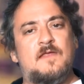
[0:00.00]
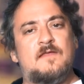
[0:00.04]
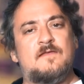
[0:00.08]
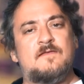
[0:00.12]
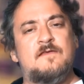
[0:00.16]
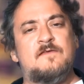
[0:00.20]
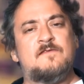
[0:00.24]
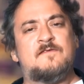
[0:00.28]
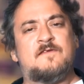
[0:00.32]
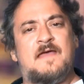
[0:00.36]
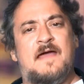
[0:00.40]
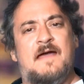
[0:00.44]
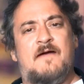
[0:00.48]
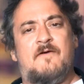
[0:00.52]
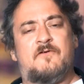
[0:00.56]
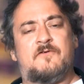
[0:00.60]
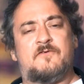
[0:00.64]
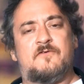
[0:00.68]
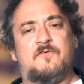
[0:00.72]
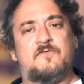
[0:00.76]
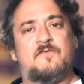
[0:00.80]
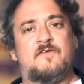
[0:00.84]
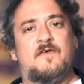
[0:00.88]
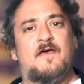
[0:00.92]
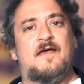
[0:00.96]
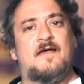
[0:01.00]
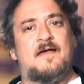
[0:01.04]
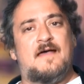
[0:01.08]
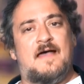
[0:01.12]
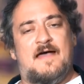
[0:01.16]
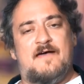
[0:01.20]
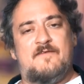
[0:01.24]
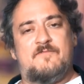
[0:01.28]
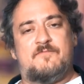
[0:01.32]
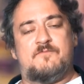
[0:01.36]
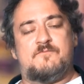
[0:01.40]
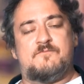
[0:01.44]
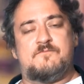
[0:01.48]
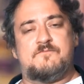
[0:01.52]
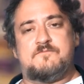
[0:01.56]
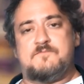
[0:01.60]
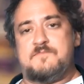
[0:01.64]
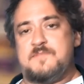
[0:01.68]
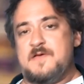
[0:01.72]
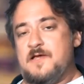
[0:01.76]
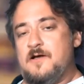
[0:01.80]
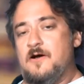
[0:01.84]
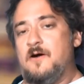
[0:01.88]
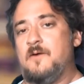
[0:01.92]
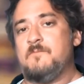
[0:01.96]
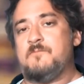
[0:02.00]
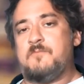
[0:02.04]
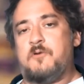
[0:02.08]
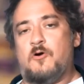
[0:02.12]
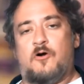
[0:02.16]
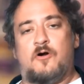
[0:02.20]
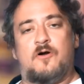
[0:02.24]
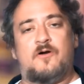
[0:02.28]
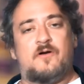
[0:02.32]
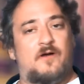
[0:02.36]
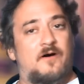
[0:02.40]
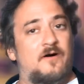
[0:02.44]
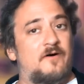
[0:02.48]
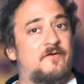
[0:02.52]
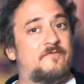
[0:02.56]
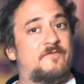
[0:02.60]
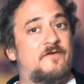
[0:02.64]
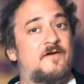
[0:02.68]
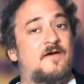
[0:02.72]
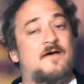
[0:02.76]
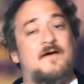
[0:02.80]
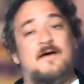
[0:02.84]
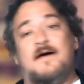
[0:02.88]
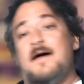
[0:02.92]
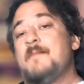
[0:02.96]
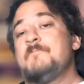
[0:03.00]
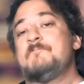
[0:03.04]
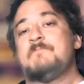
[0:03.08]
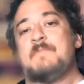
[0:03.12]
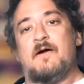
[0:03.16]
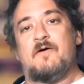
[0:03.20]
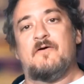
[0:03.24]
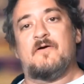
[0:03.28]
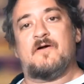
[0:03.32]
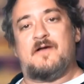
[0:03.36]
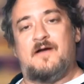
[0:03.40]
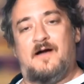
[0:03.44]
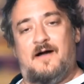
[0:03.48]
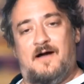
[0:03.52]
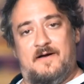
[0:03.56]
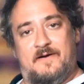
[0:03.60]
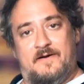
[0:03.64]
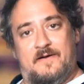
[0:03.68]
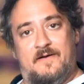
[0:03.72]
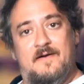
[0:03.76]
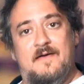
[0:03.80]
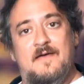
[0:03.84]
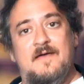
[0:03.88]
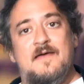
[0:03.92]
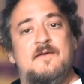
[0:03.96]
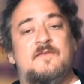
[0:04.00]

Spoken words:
These characters have become part of Americana.